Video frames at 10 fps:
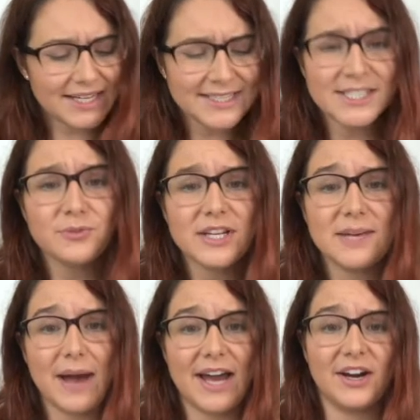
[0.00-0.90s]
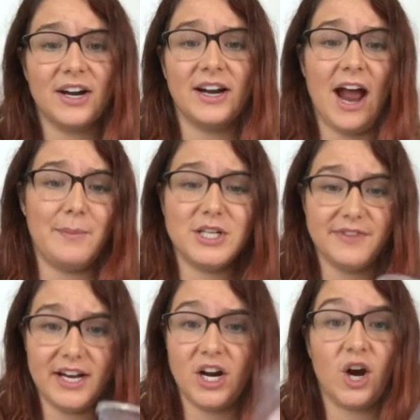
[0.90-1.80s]
It doesn't really matter how much
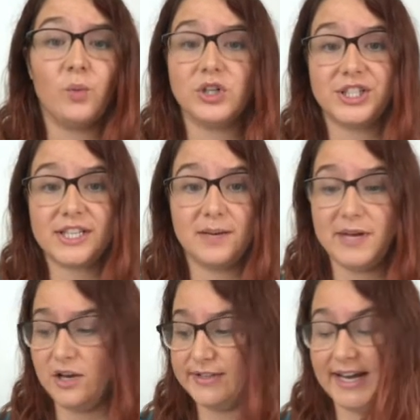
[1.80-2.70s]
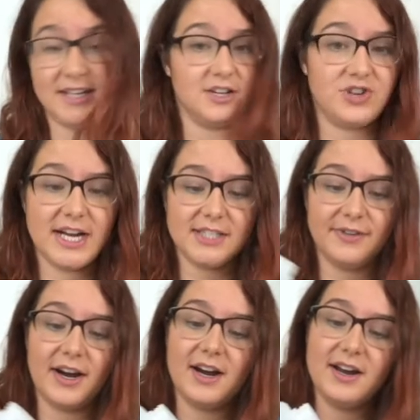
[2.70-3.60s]
vinegar, we're just going to be using it to
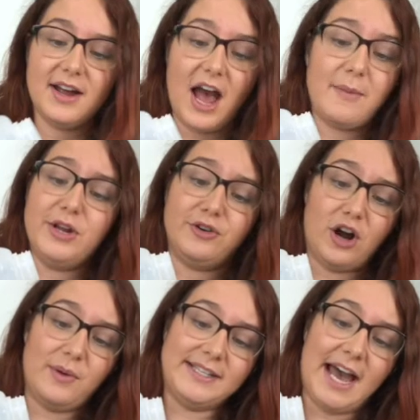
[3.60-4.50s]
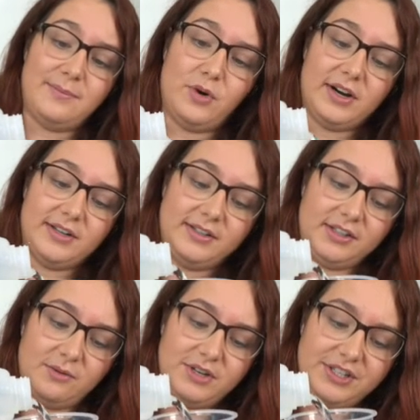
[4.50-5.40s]
transfer, and you can always add more.
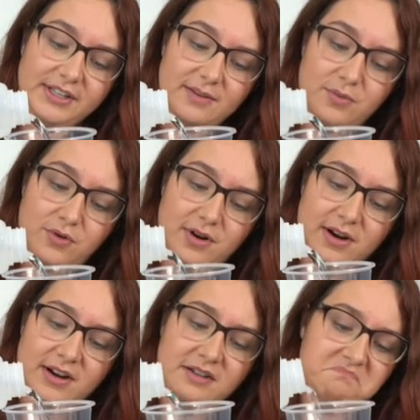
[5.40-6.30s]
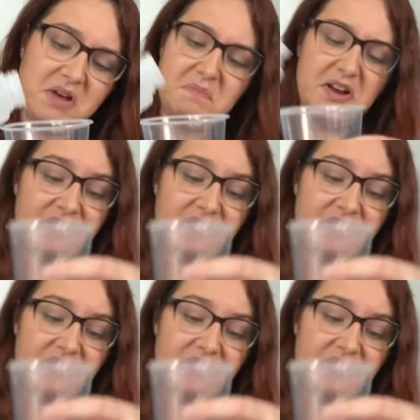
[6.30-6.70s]
So we're just going to pour a bit of